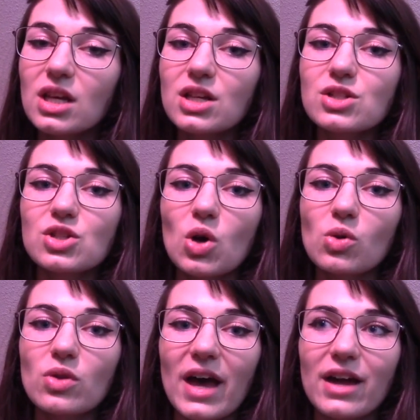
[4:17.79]

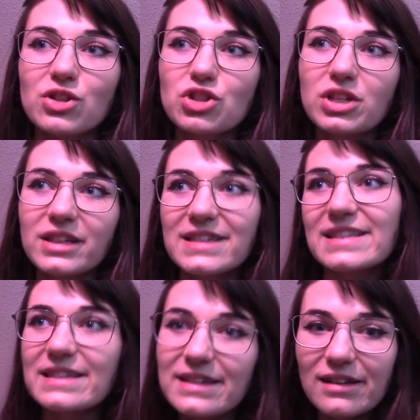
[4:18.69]
so that she can
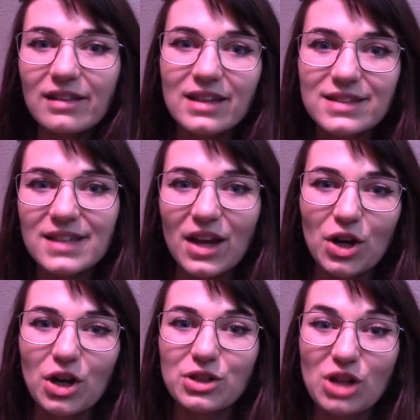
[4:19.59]
sneakily set
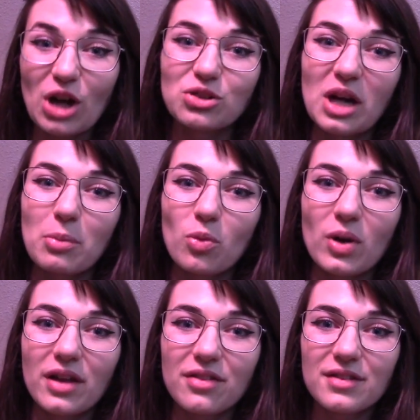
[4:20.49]
her daughter up
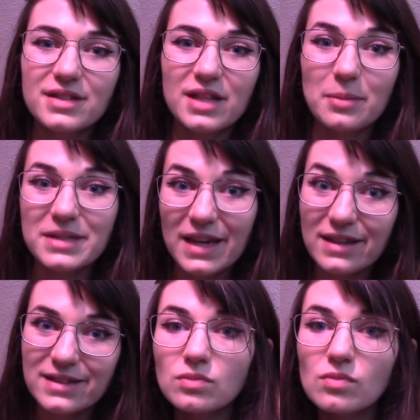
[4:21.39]
with some
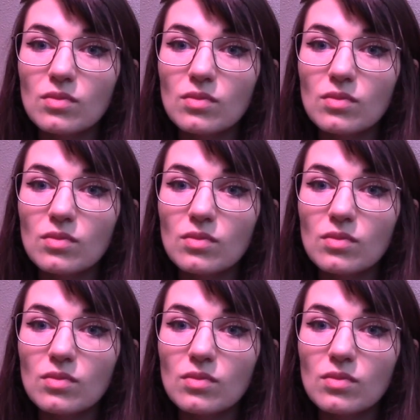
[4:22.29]
dates.